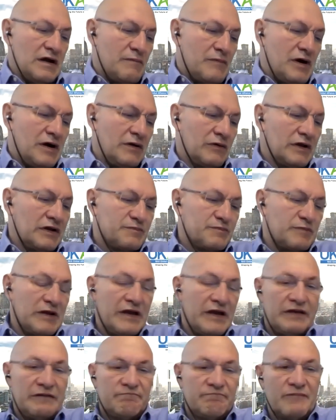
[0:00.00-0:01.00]
Mike will
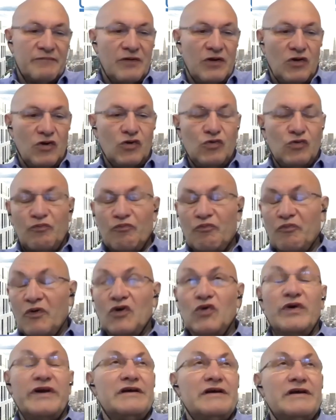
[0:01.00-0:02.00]
explain who
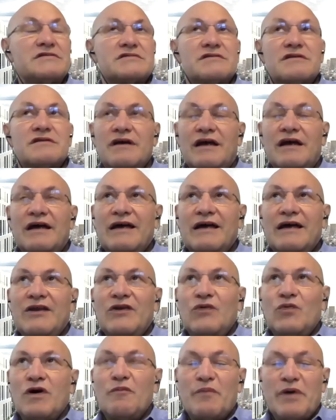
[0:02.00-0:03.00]
he is
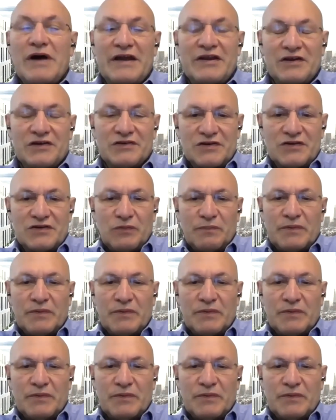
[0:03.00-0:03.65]
and what Padoq do,